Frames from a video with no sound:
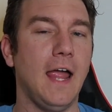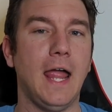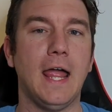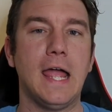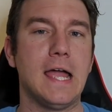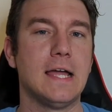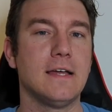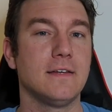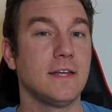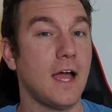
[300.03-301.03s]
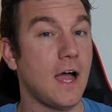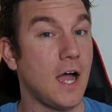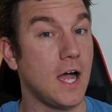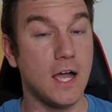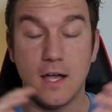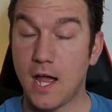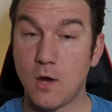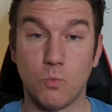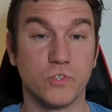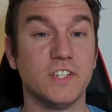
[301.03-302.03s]
And
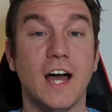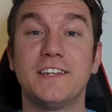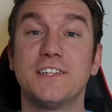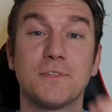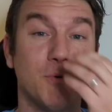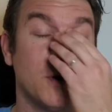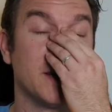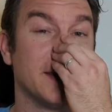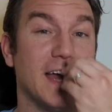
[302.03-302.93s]
I was not disappointed.